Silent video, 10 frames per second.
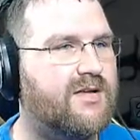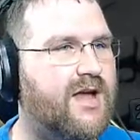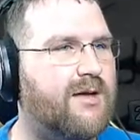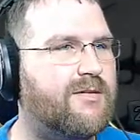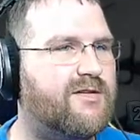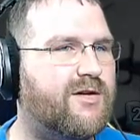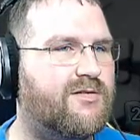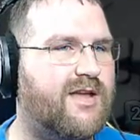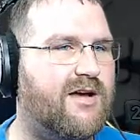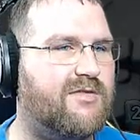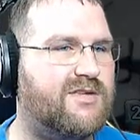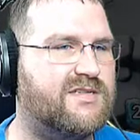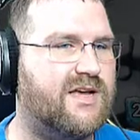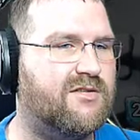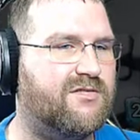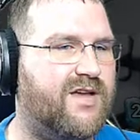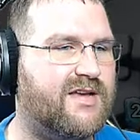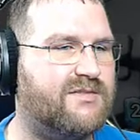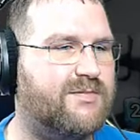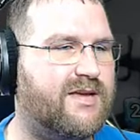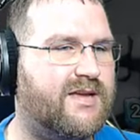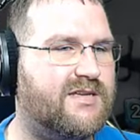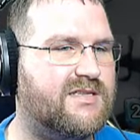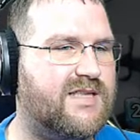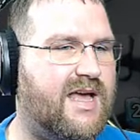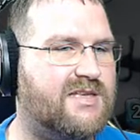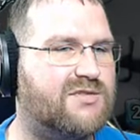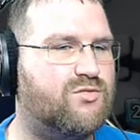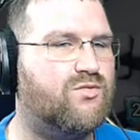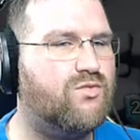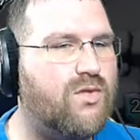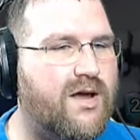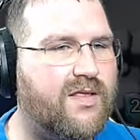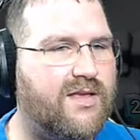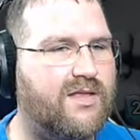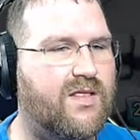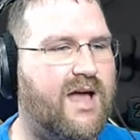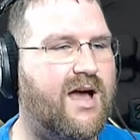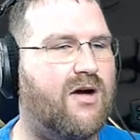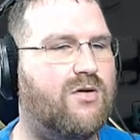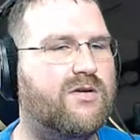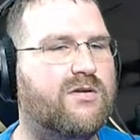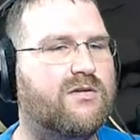I'm going to turn down the sound effects because that's really loud.